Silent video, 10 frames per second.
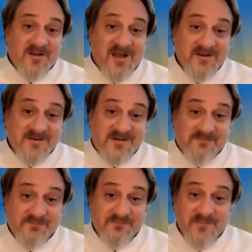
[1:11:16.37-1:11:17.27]

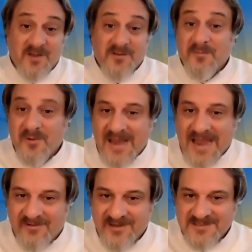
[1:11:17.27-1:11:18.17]
other
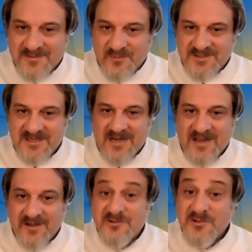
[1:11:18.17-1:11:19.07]
modalities in which to
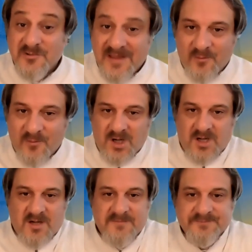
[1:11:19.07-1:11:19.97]
kind of do that work.